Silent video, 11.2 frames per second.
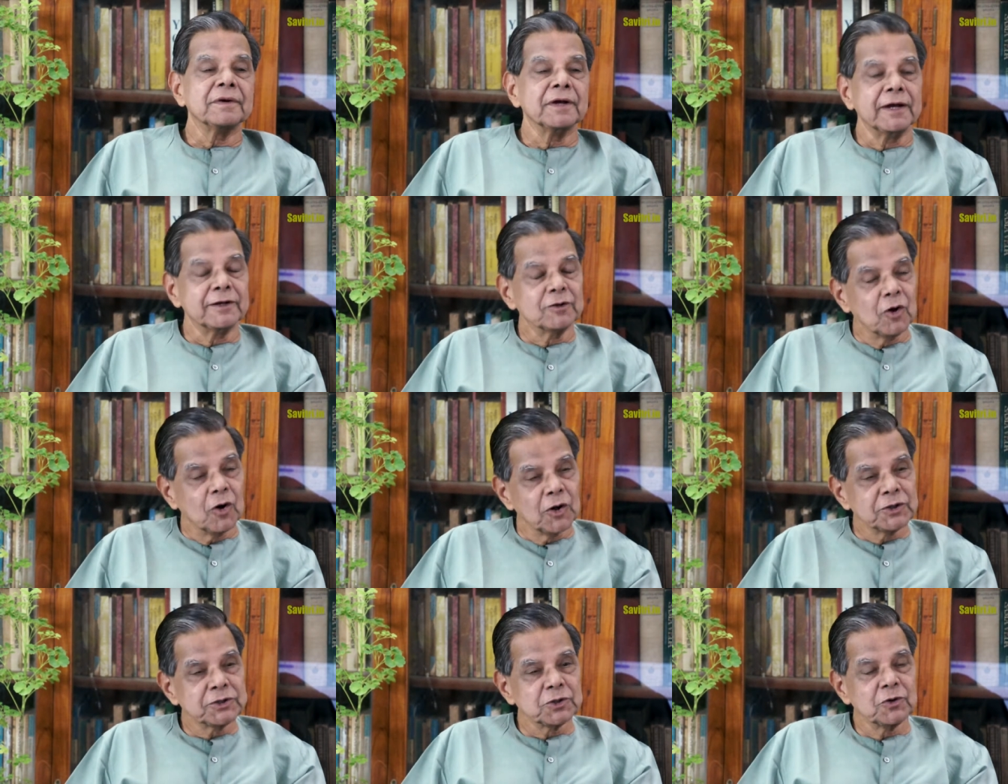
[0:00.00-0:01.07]
is
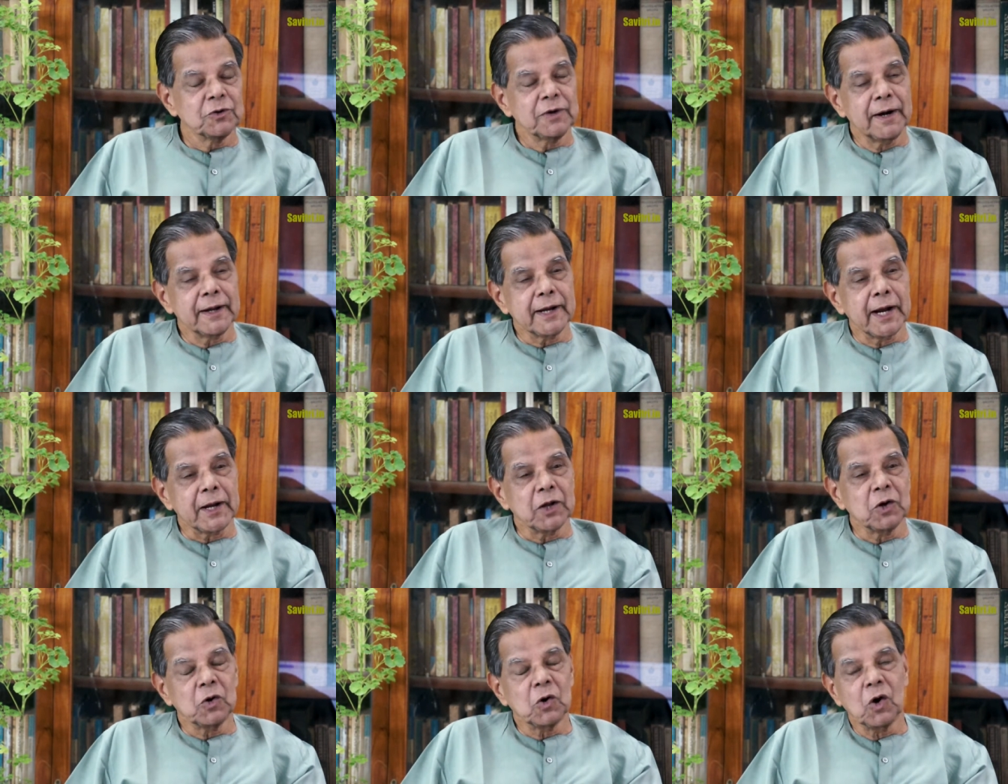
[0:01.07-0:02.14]
also
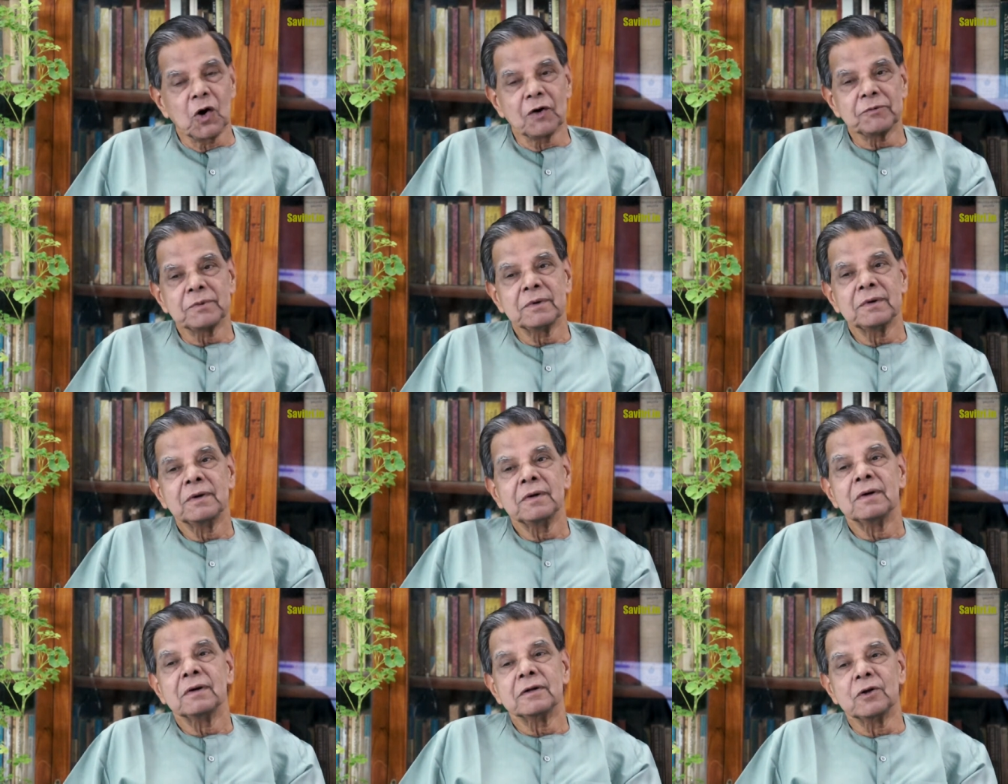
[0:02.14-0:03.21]
indicative of
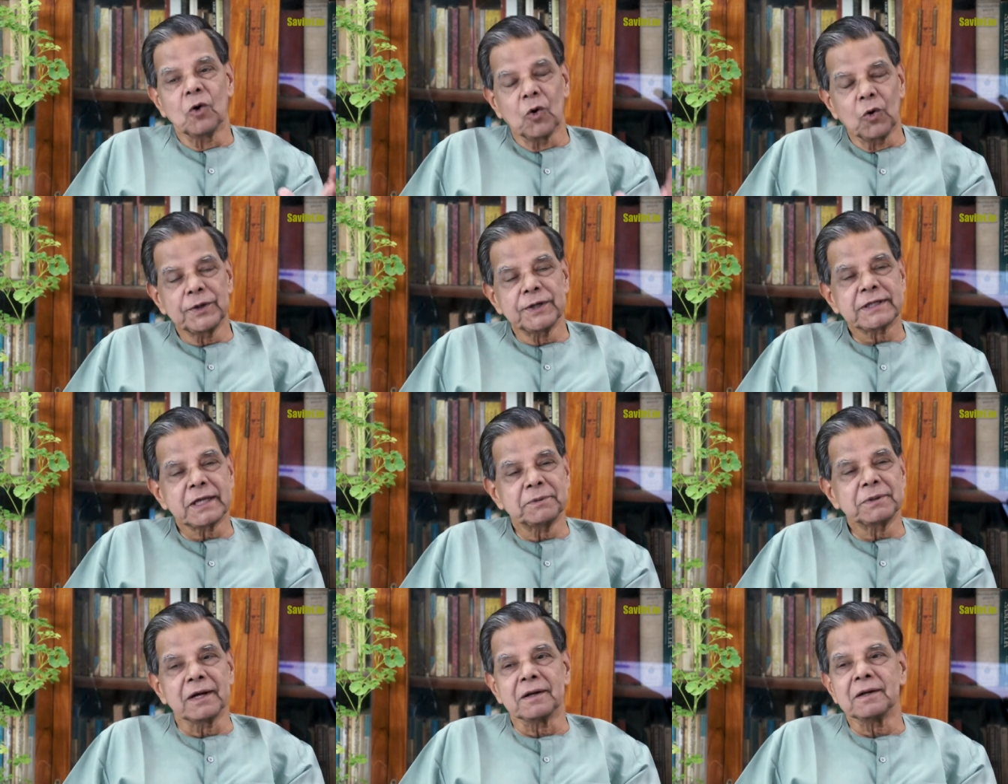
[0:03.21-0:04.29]
the whole
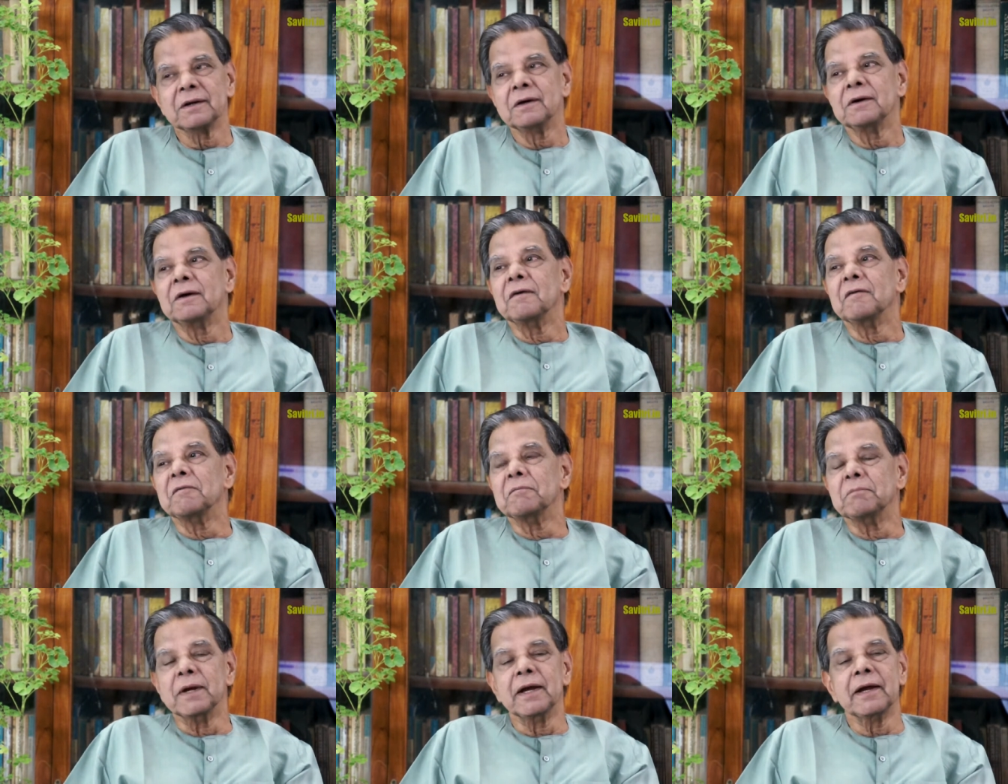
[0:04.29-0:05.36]
description
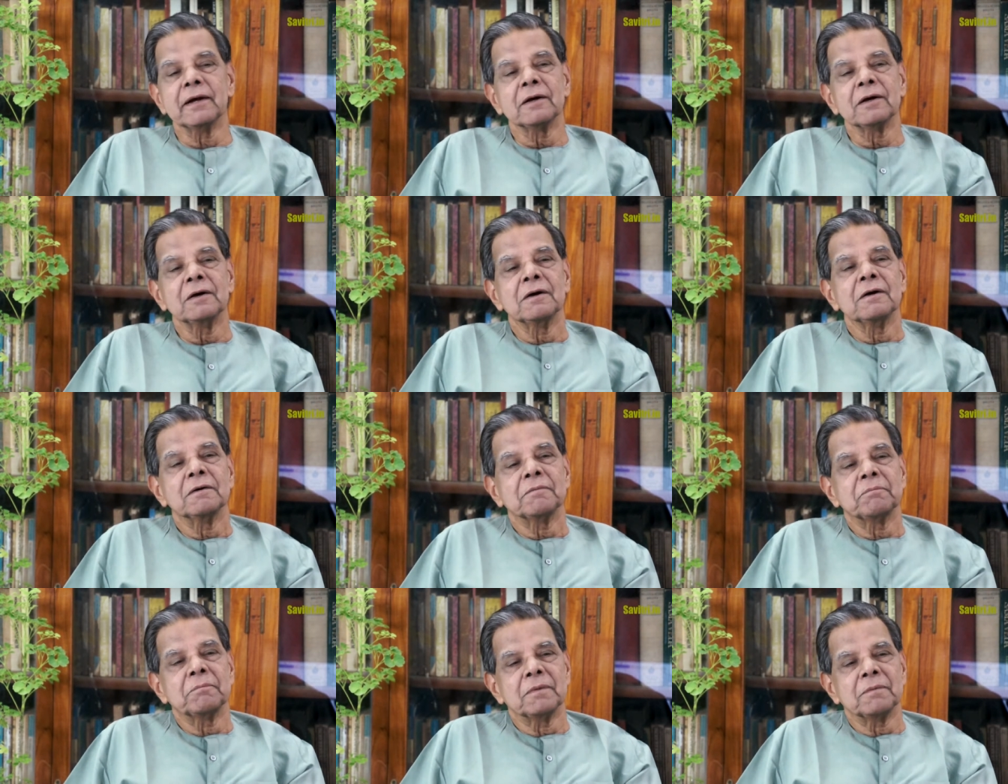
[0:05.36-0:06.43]
being
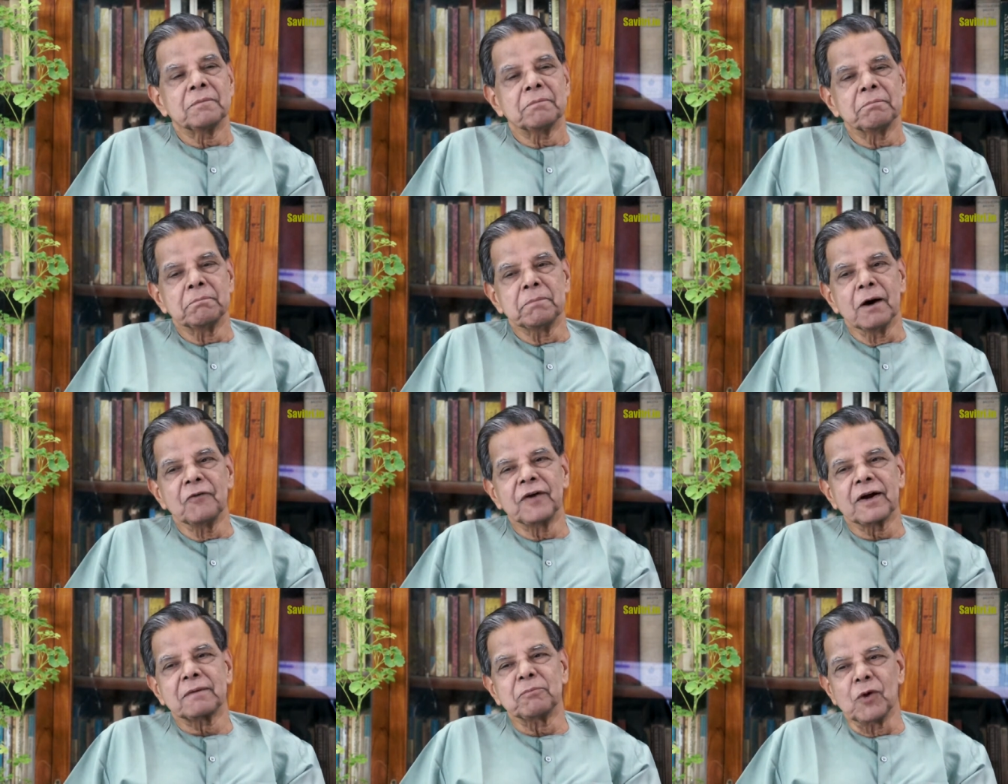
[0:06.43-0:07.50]

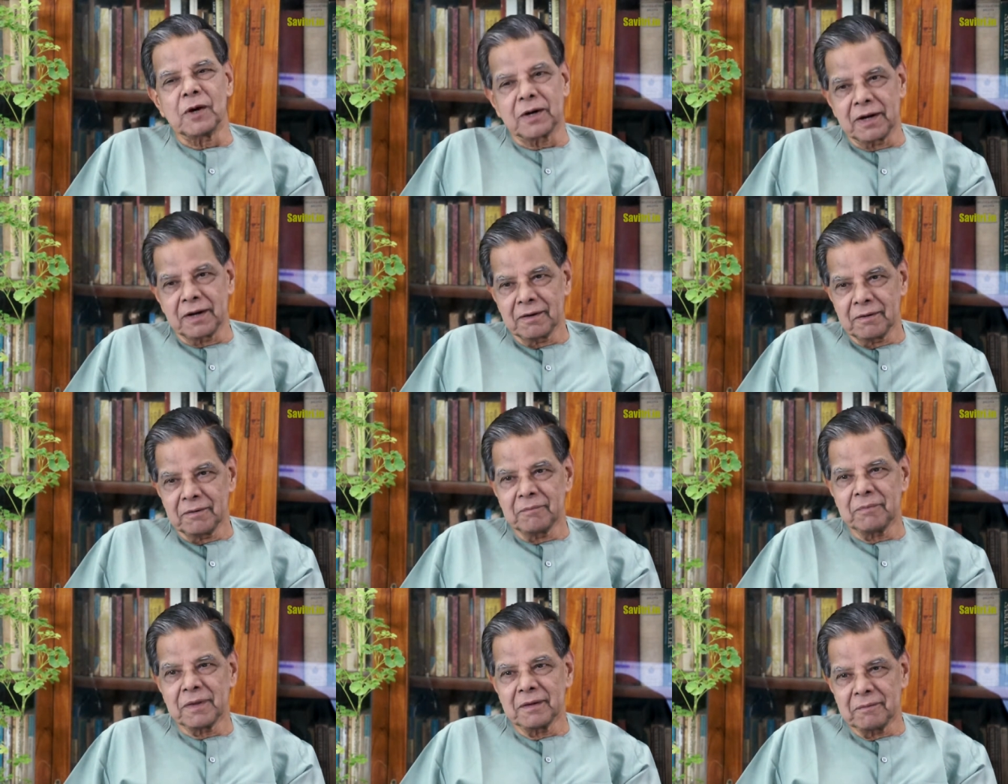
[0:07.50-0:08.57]
perfect poetry.
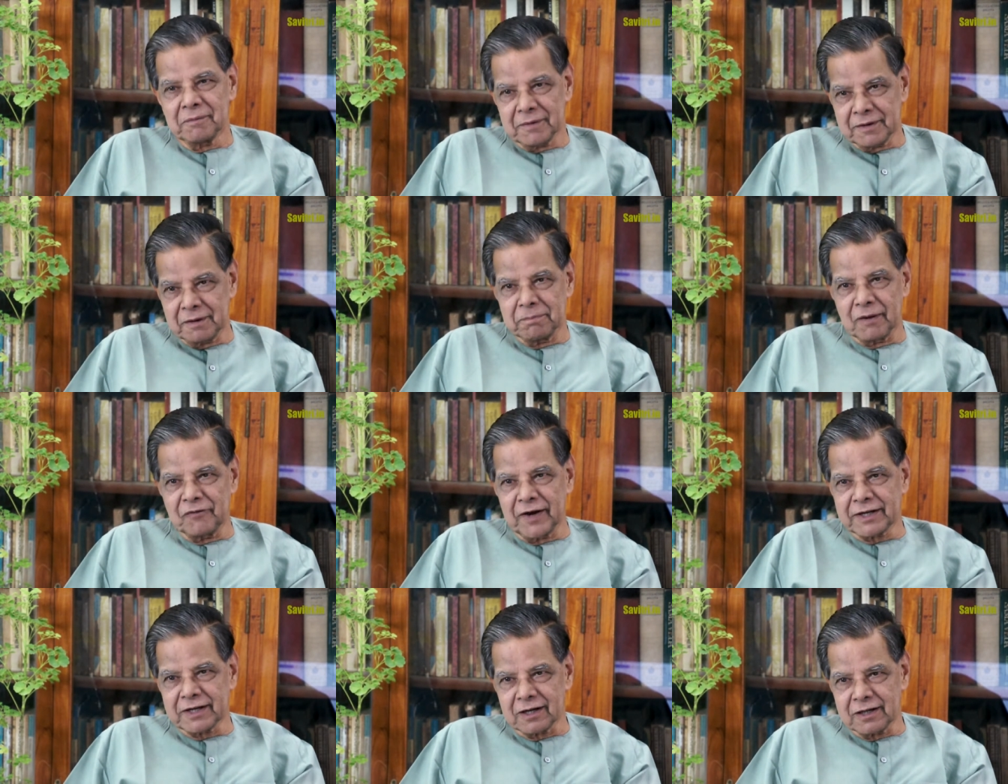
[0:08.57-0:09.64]
The
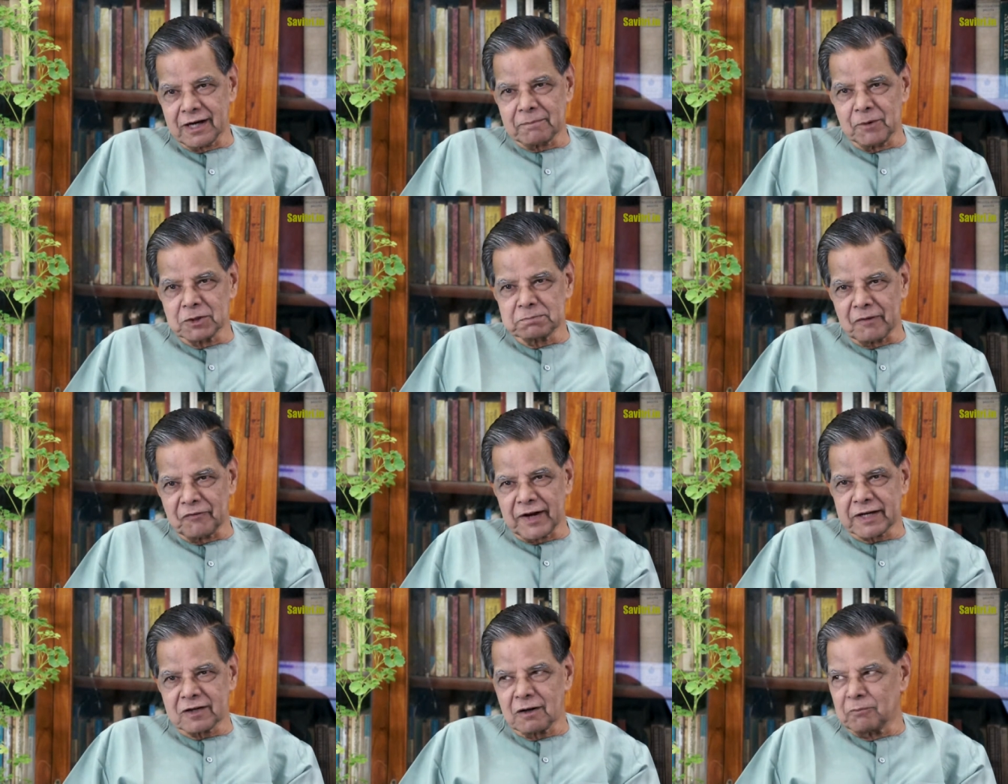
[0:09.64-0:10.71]
perfection, the utmost
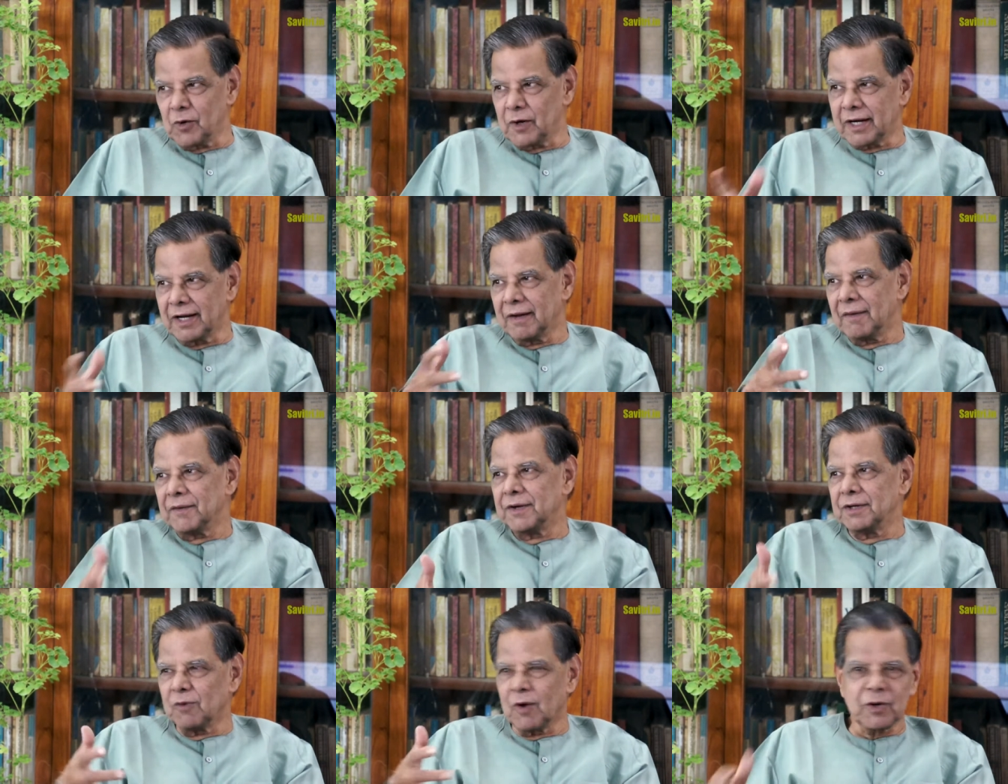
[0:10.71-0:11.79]
perfection of poetry
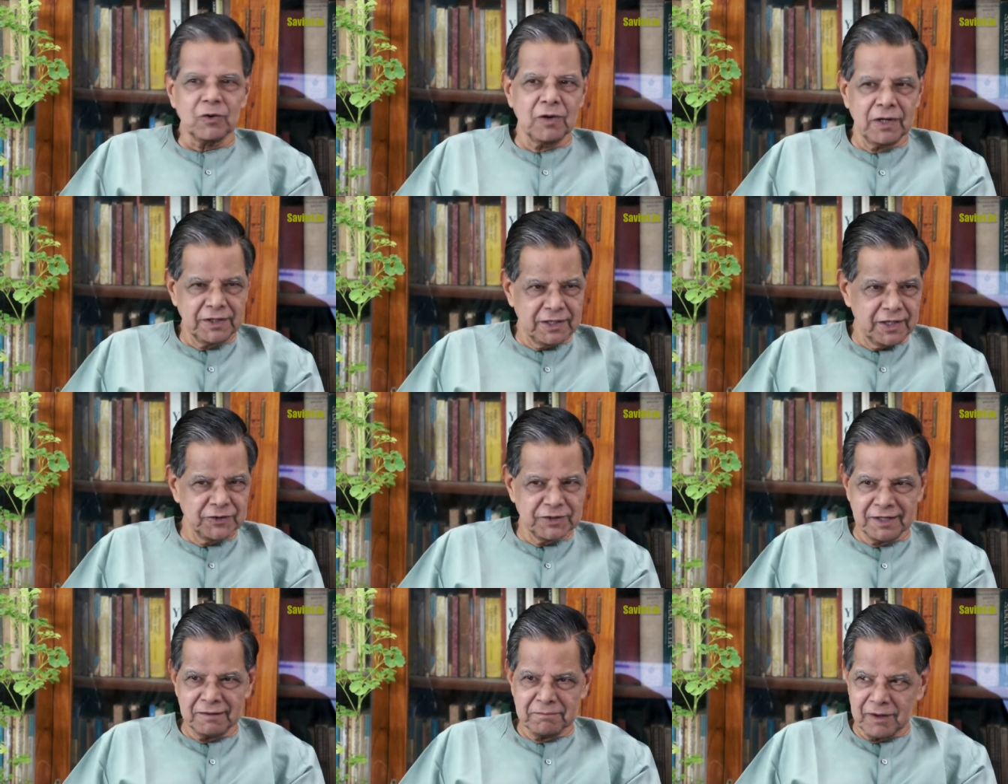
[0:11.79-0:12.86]
is what you hear, here you
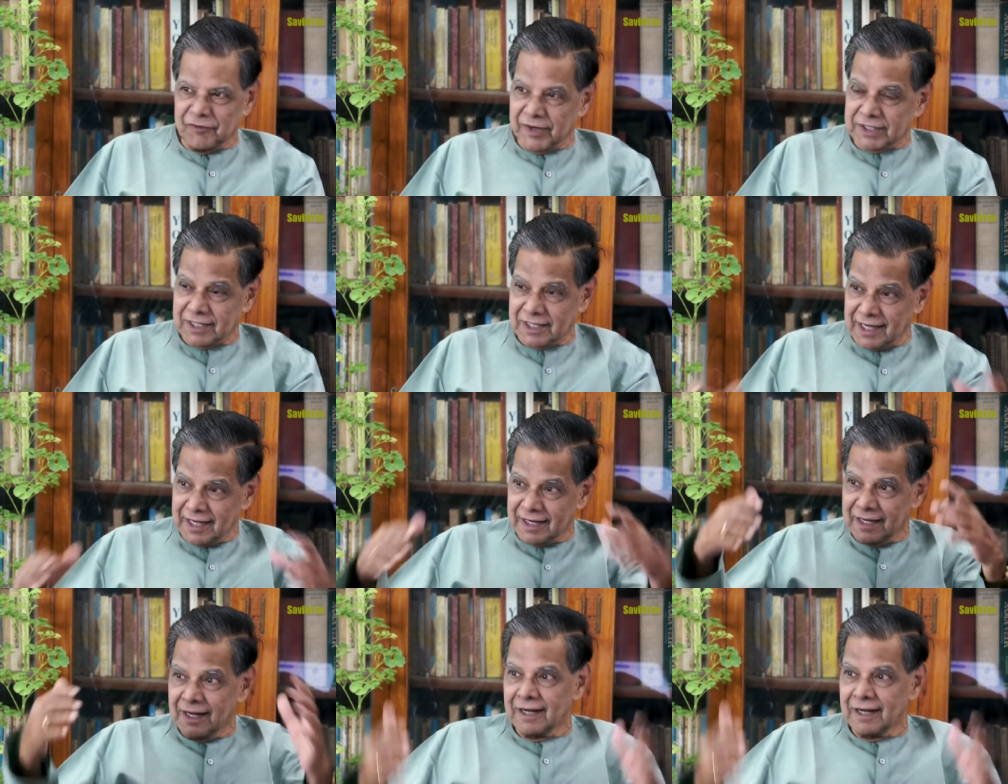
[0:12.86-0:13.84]
see. Perfect shrine,